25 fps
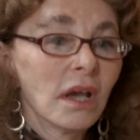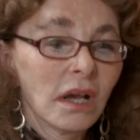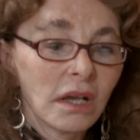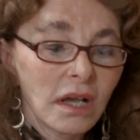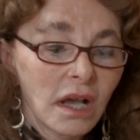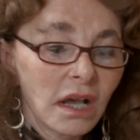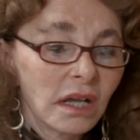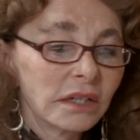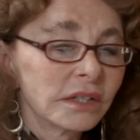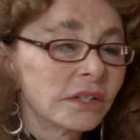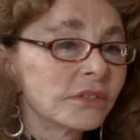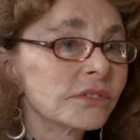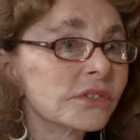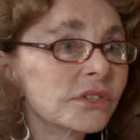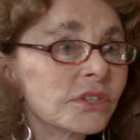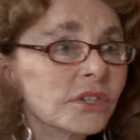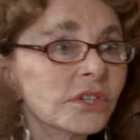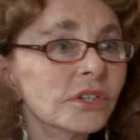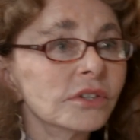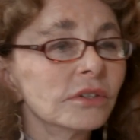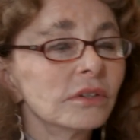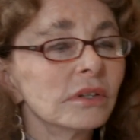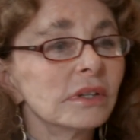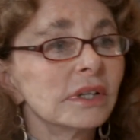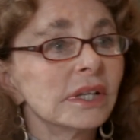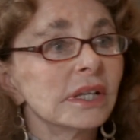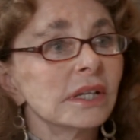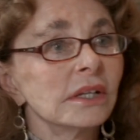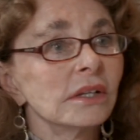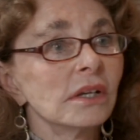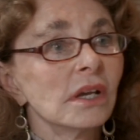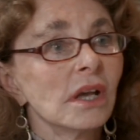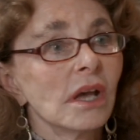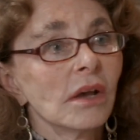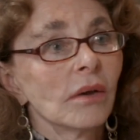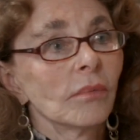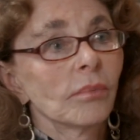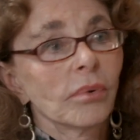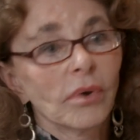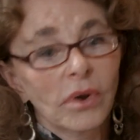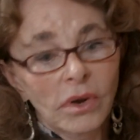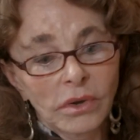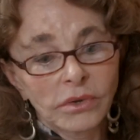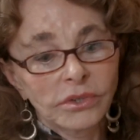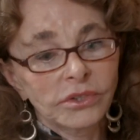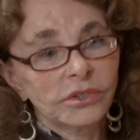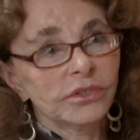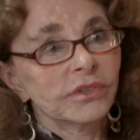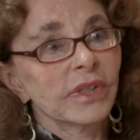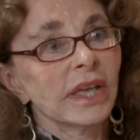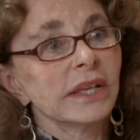on a security approach,